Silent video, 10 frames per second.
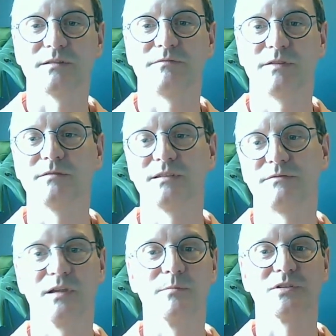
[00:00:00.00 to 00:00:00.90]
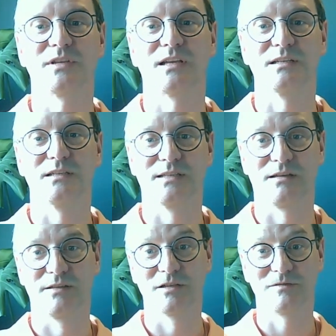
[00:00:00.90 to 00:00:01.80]
field is very much heading down
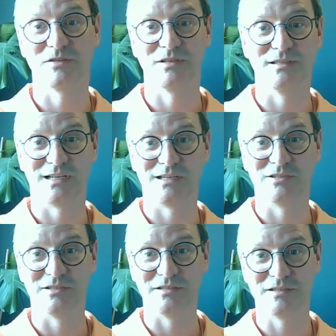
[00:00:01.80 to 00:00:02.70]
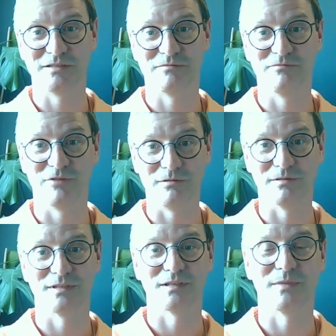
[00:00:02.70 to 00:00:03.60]
the artificial intelligence route.
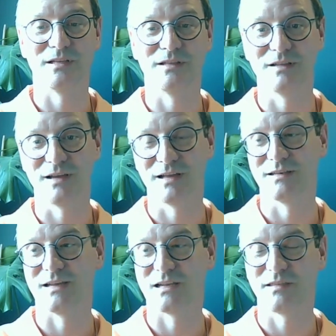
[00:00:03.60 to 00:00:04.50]
And I